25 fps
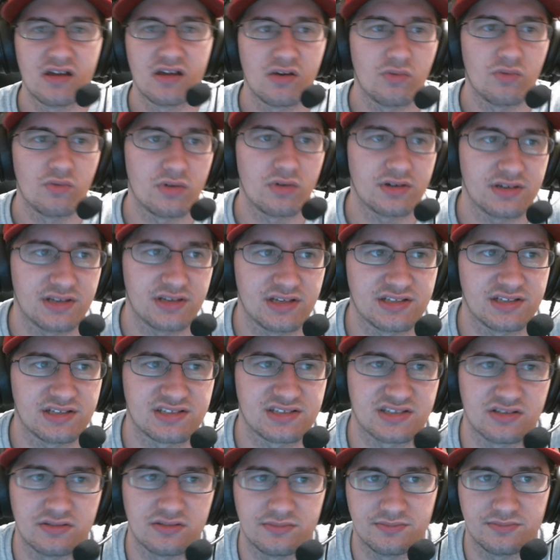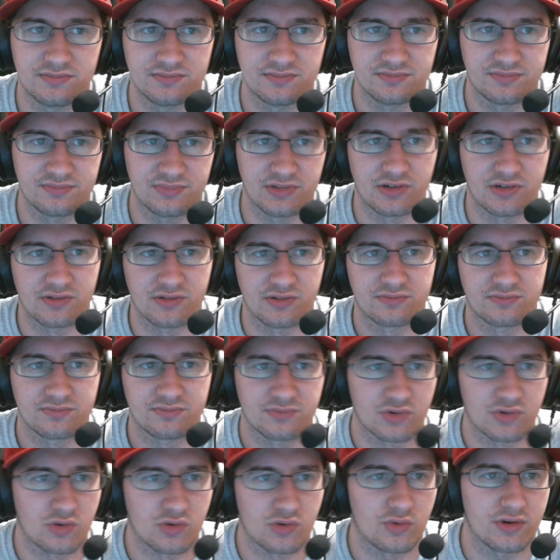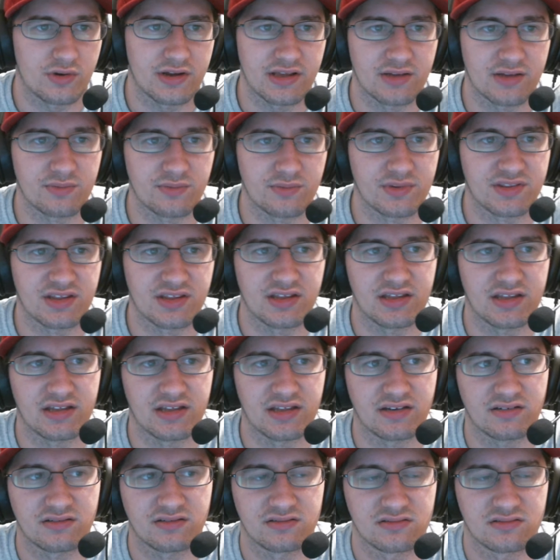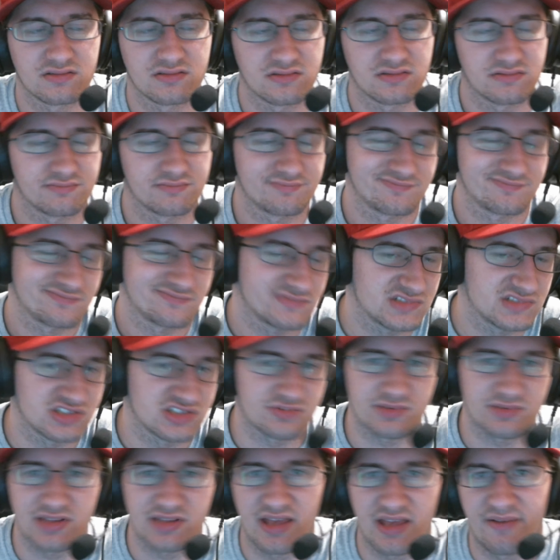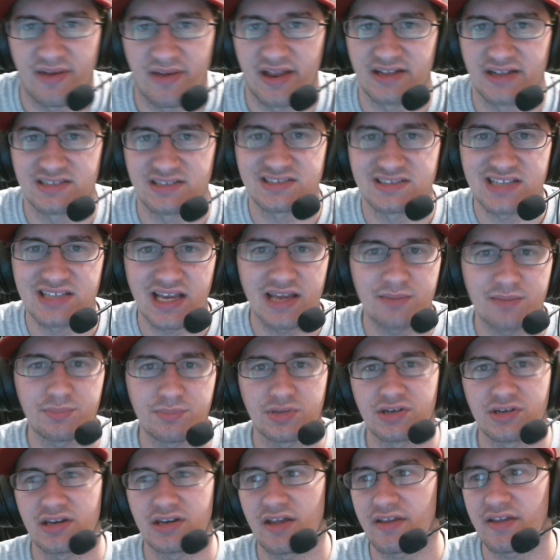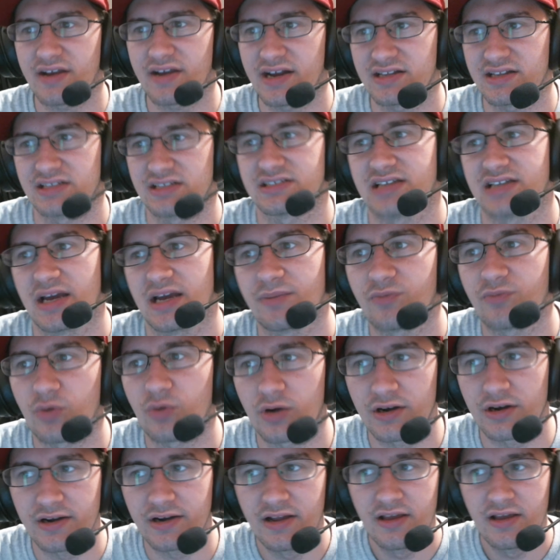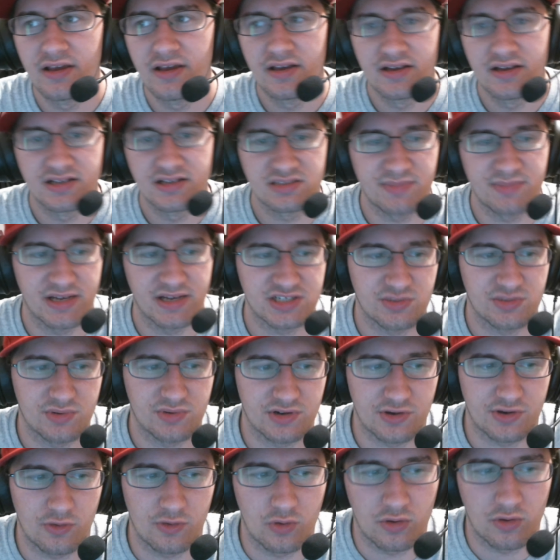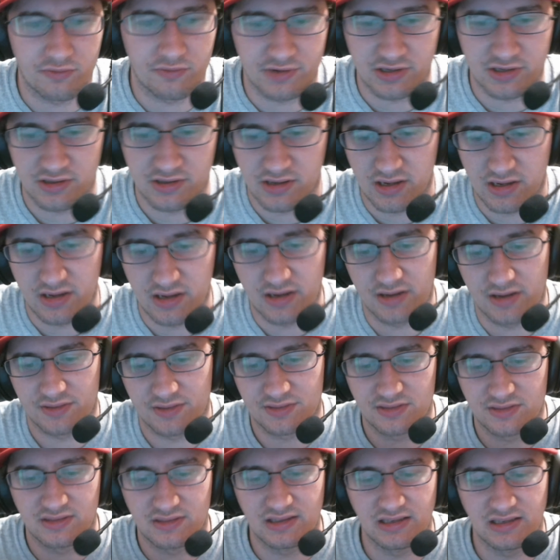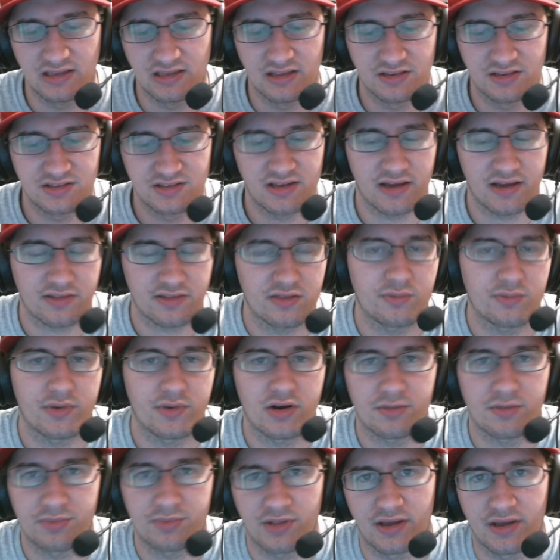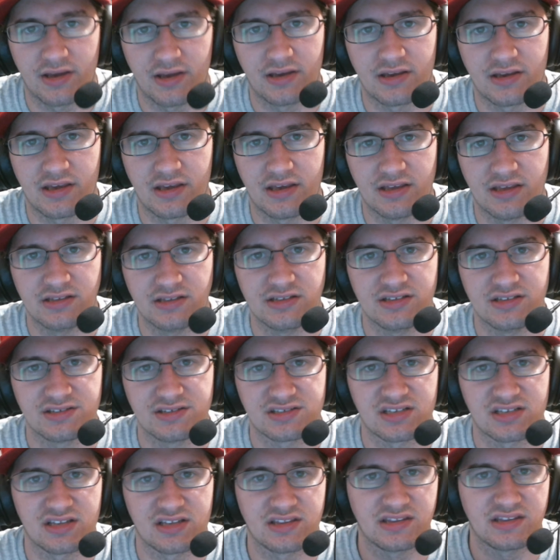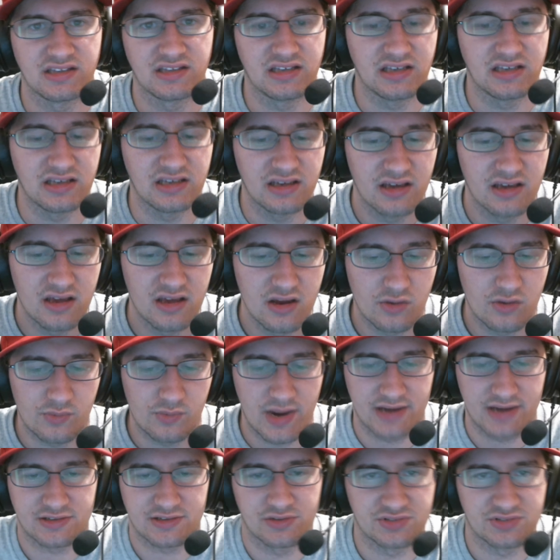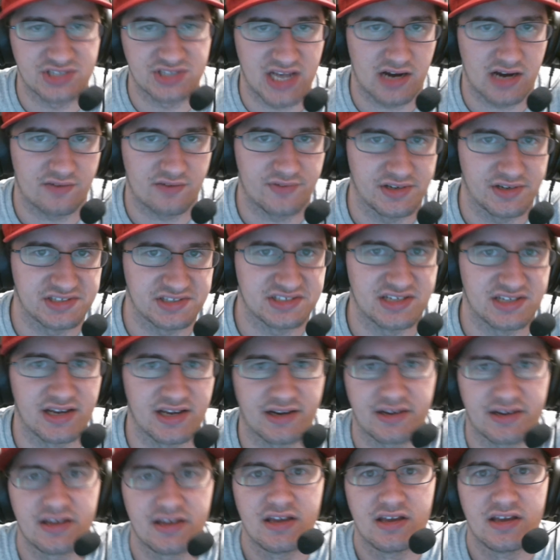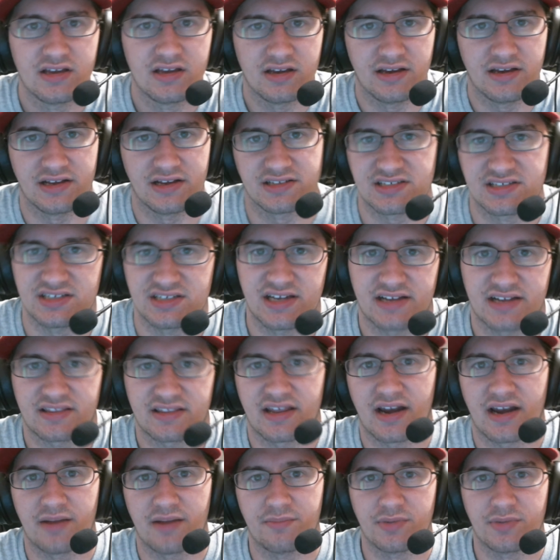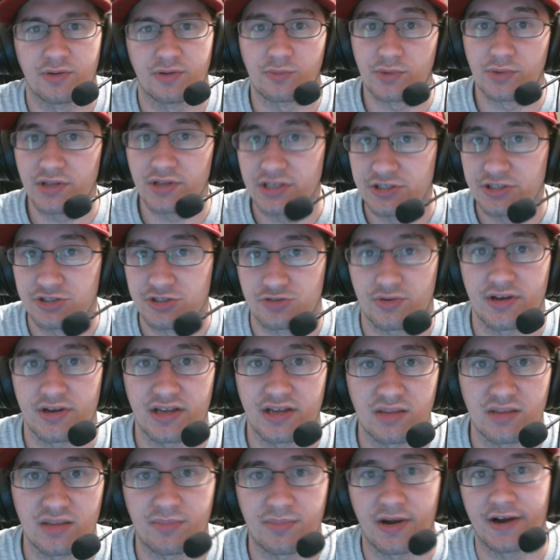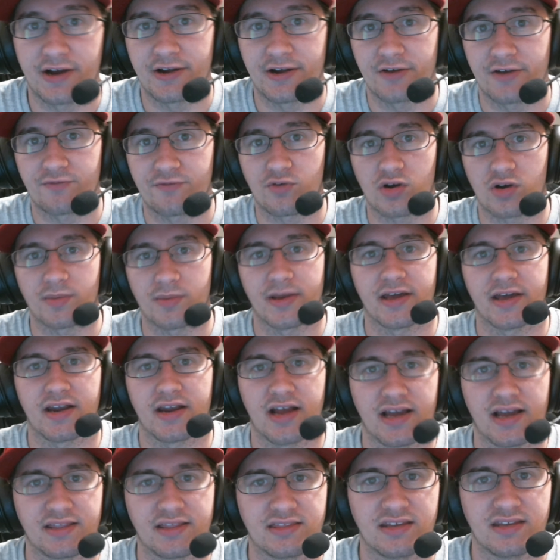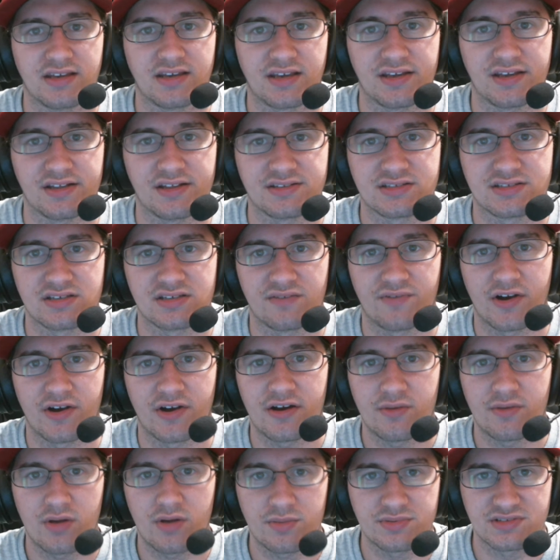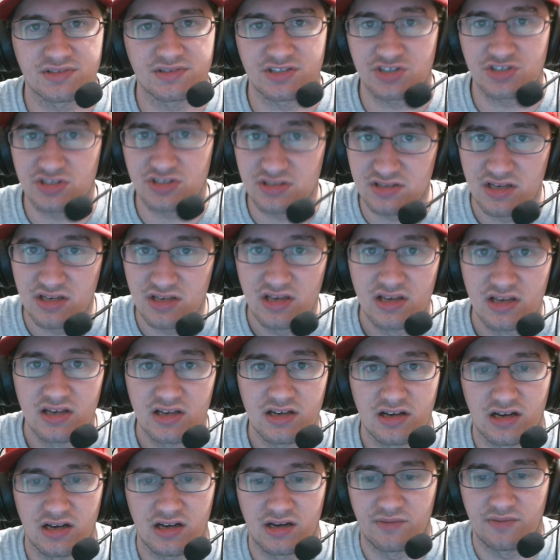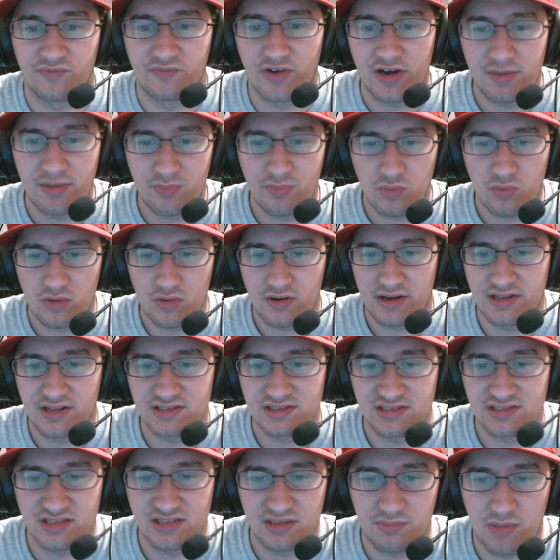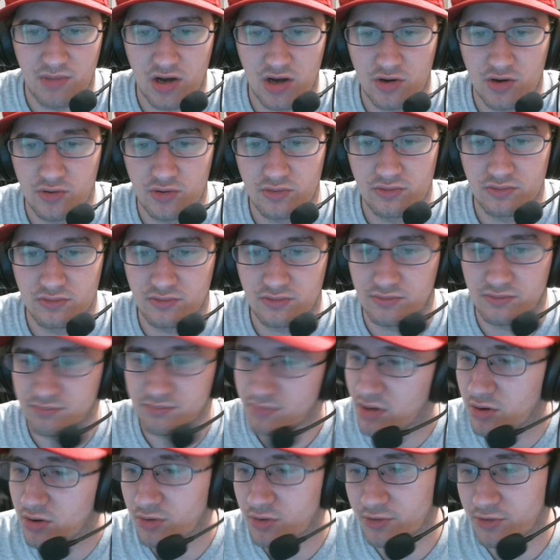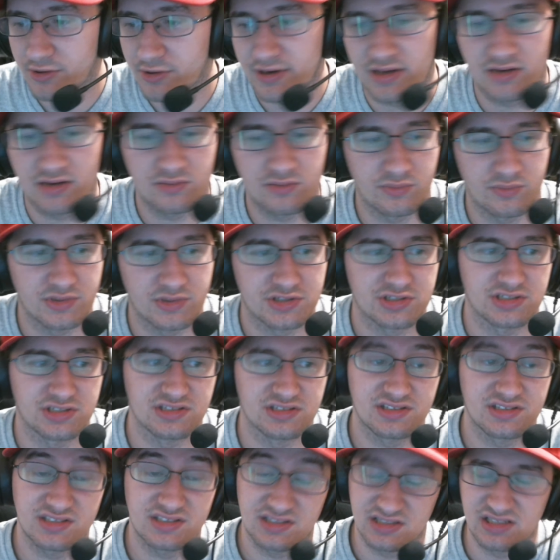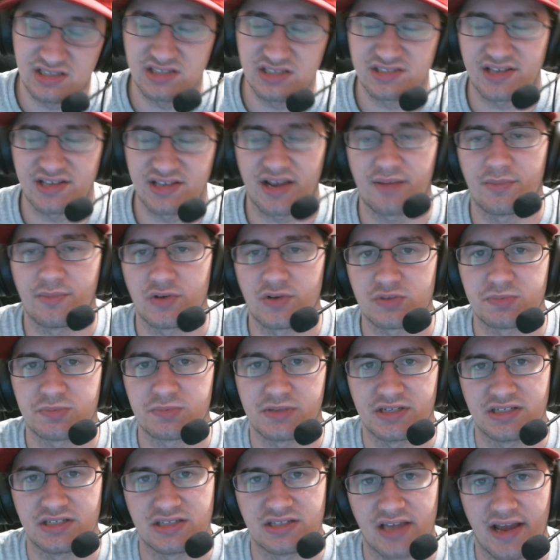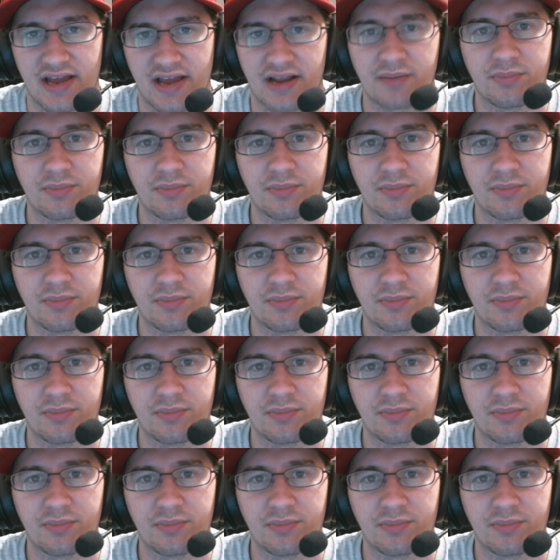Wanted to get some, recording in with it, and just really haven't had the time, but now that I got the time for it, it's a match I want to go over. The deck that we are playing is the Rakdos Sacrifice deck. It's a deck that I've been really enjoying in the Pioneer format. I think it's very well positioned, very poor against like mono green, which is the second most played deck.